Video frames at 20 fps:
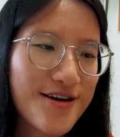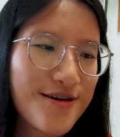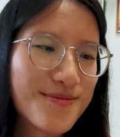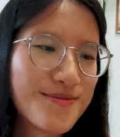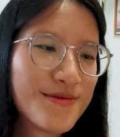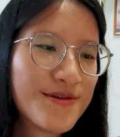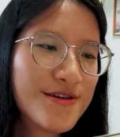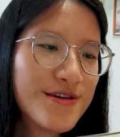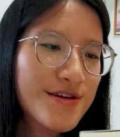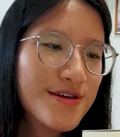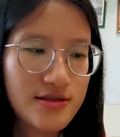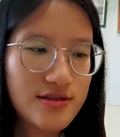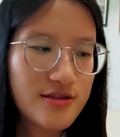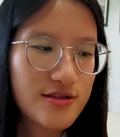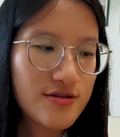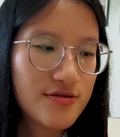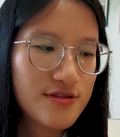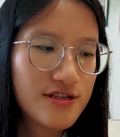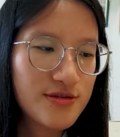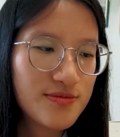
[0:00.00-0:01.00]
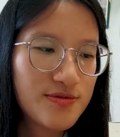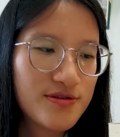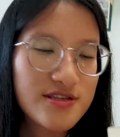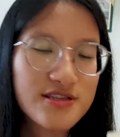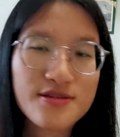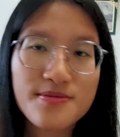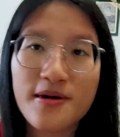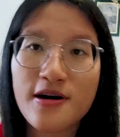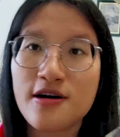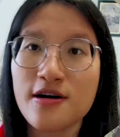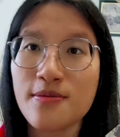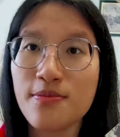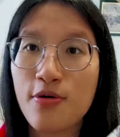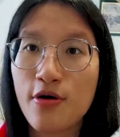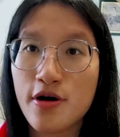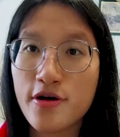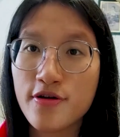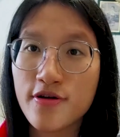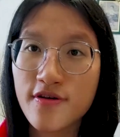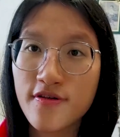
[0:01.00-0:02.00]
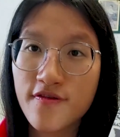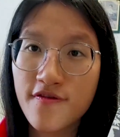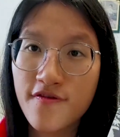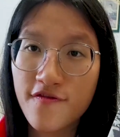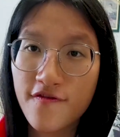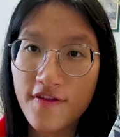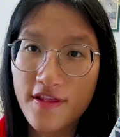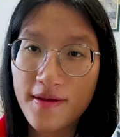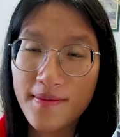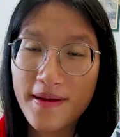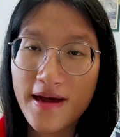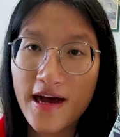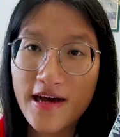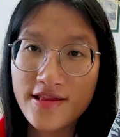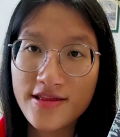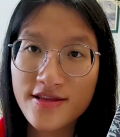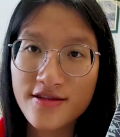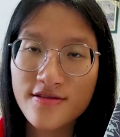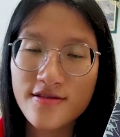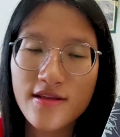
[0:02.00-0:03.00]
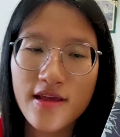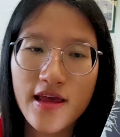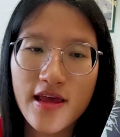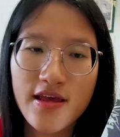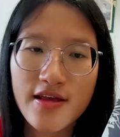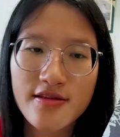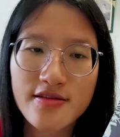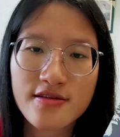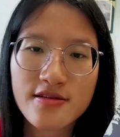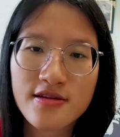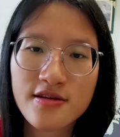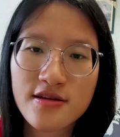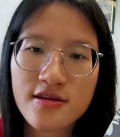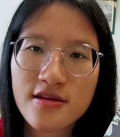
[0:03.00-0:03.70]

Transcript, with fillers: Um, so this book is about a boy called Philip Hutton, and